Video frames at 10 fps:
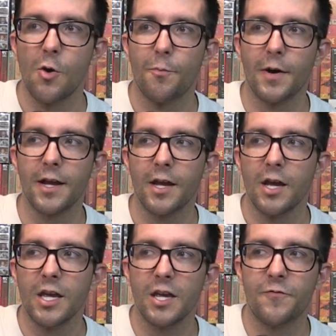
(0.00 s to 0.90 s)
But
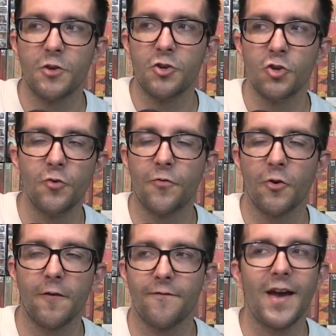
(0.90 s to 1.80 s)
if you knew
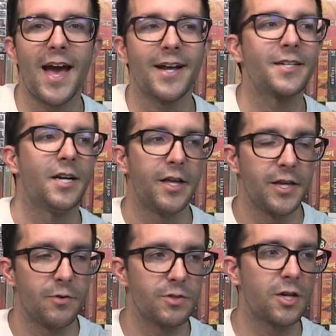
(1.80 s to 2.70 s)
for a fact
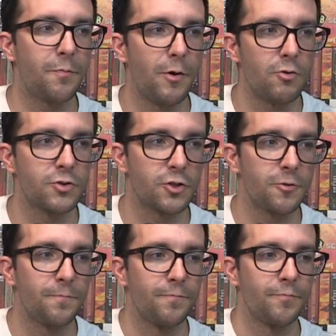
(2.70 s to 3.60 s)
he was a
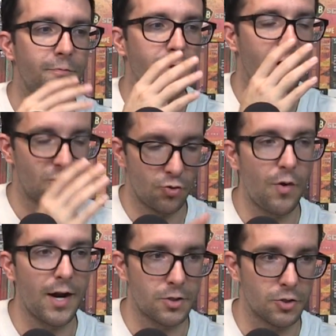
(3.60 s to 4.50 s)
composer, a
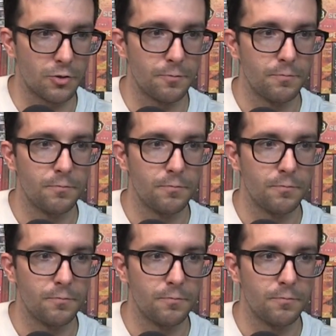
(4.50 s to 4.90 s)
director,